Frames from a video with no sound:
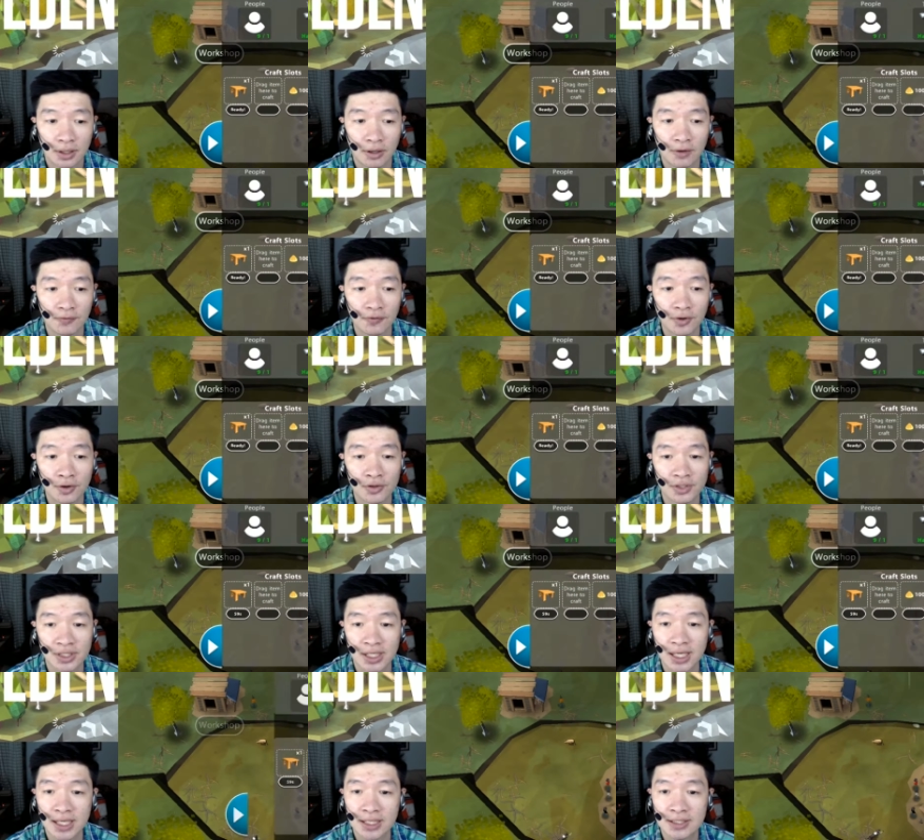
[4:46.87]
Of course,
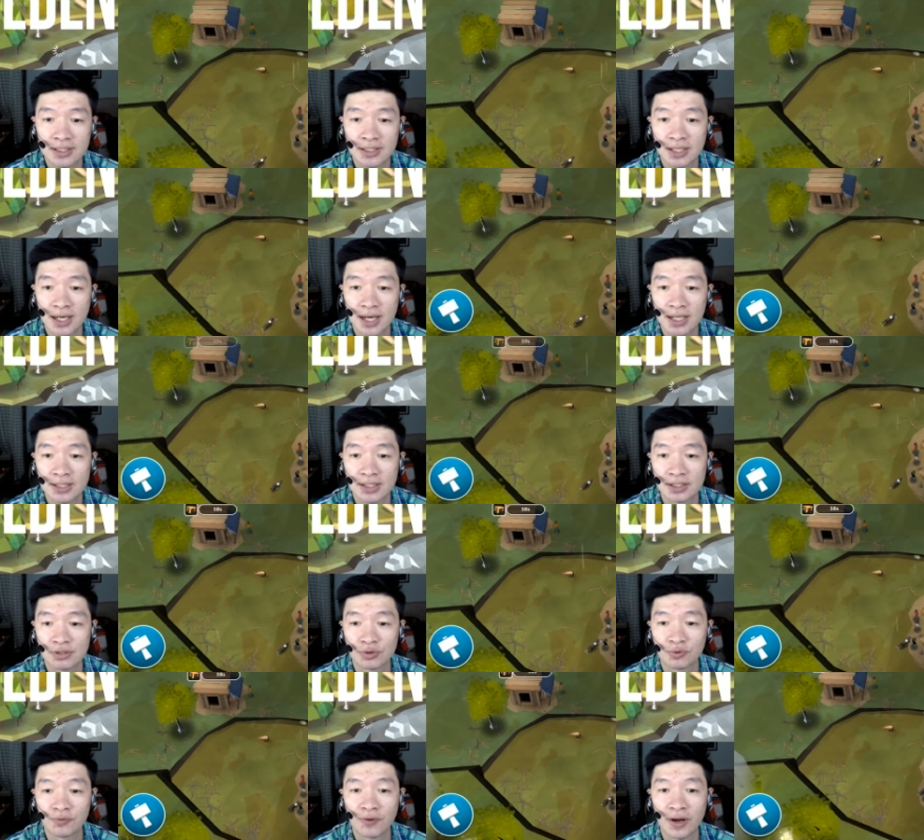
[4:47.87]
it's just the
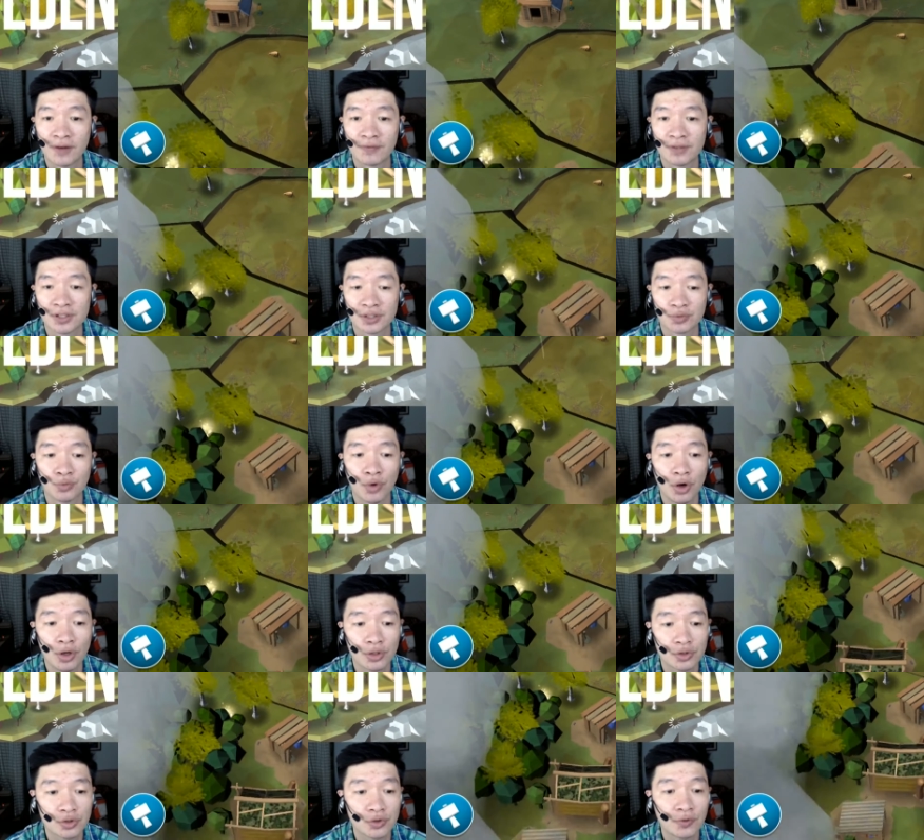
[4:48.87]
survivors.
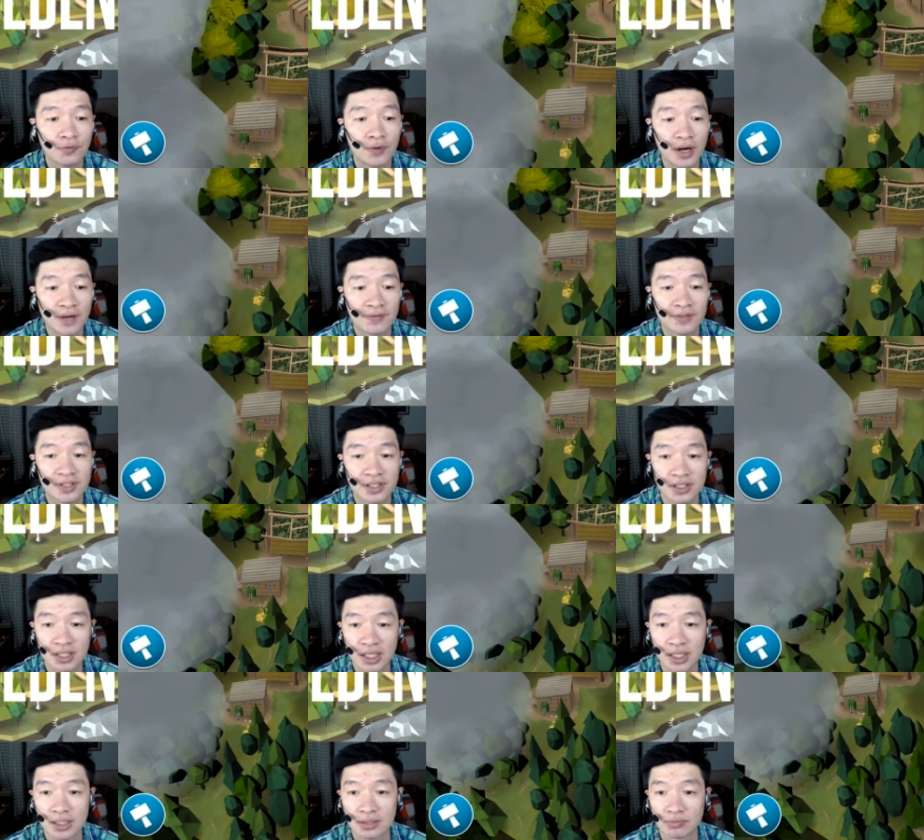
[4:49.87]
What survivors
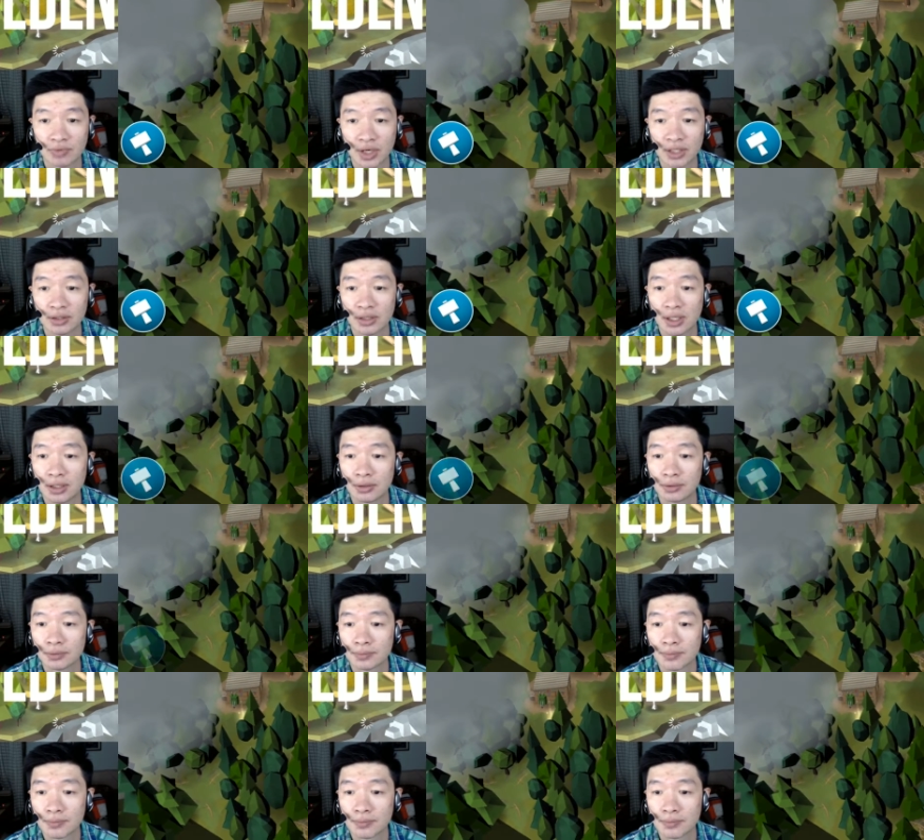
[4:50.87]
need right now.